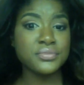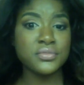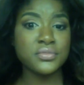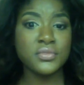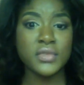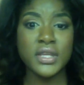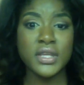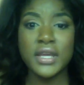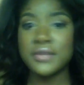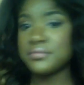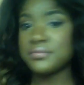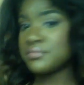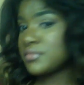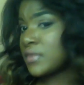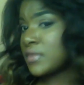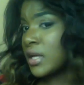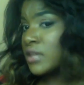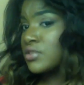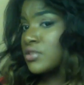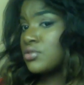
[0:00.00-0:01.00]
yeah,
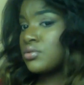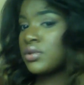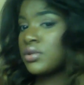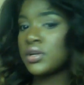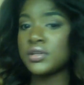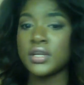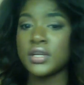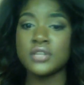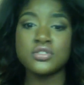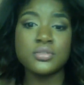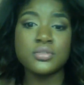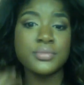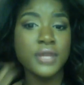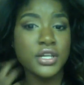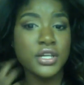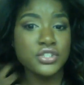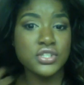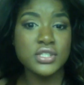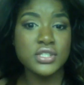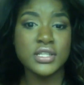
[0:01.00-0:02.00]
not too long, not too
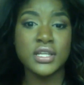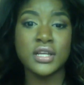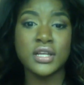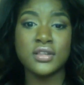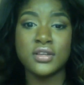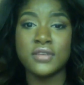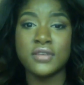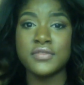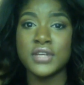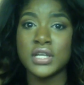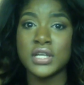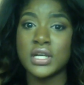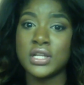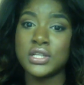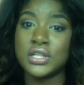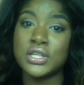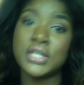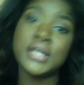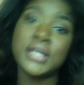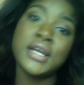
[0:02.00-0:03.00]
obnoxious, and I love the
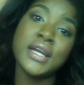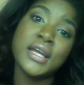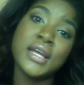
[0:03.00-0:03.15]
color.